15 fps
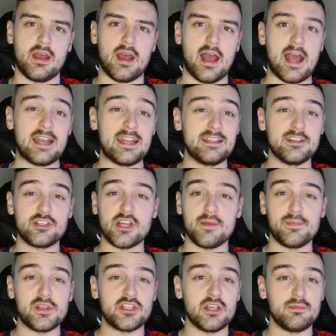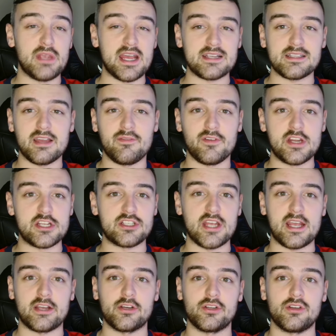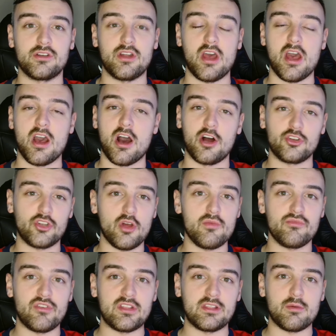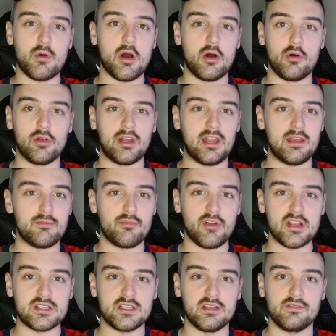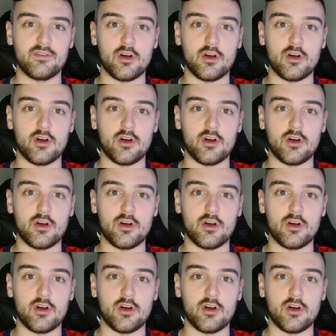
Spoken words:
And in the Championship, yes, they finished second. I don't think they were highly impressive.